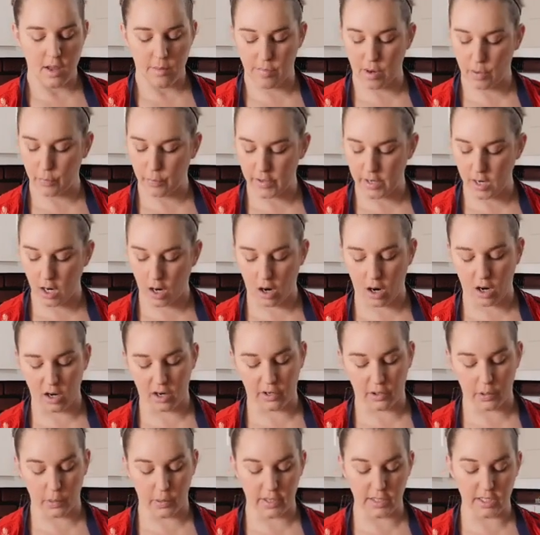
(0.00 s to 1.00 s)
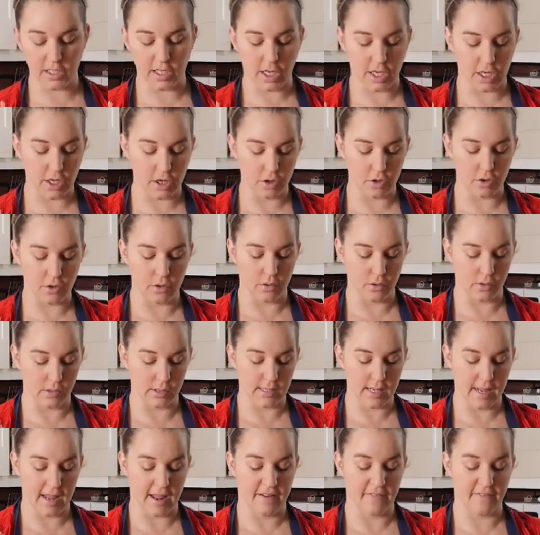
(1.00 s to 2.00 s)
but we are going to
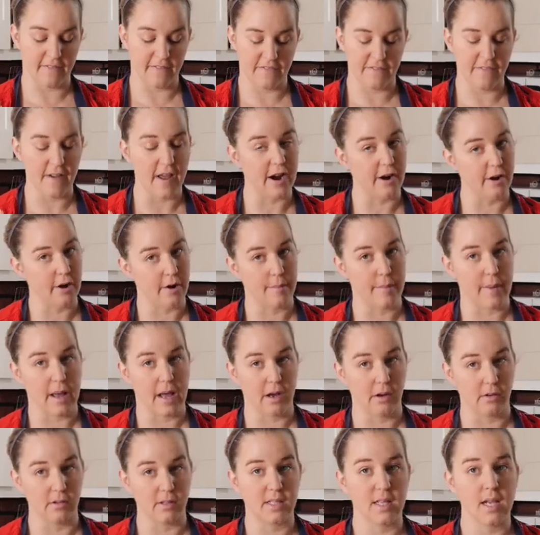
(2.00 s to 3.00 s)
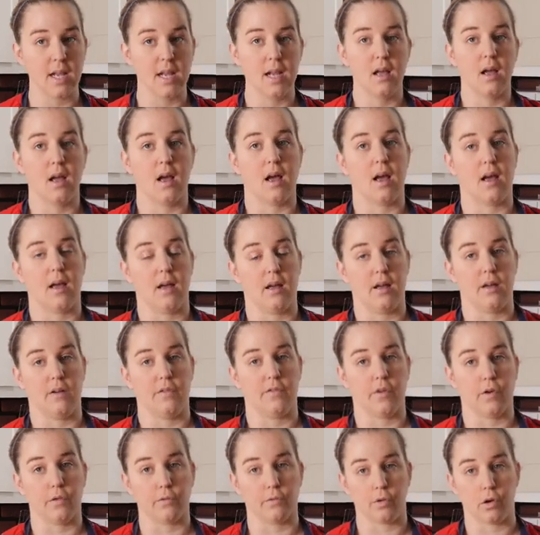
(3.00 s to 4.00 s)
use a fair amount
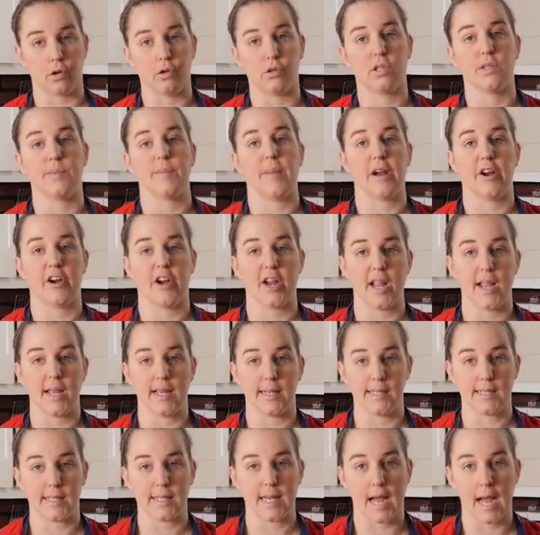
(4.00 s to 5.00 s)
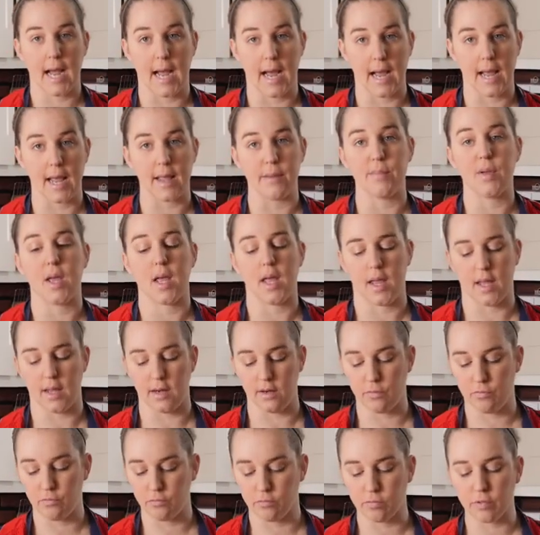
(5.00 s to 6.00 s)
of rosemary and thyme,
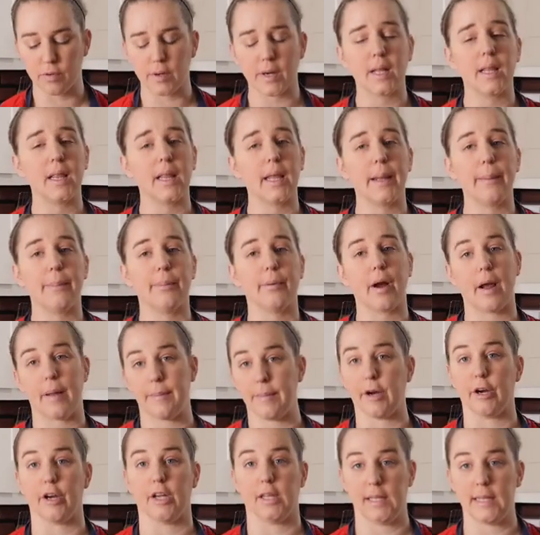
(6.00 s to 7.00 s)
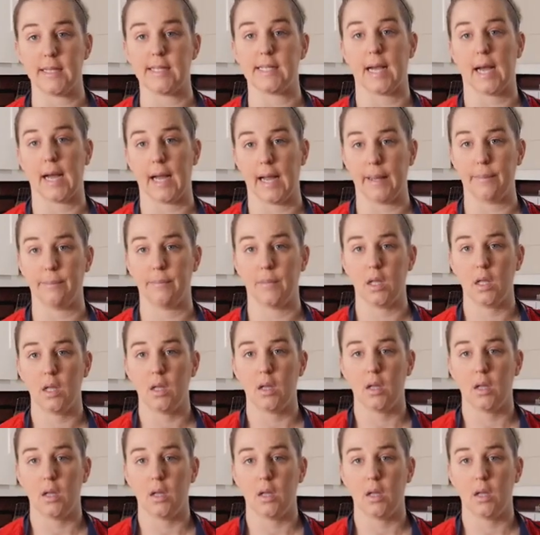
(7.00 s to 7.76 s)
and really primarily thyme.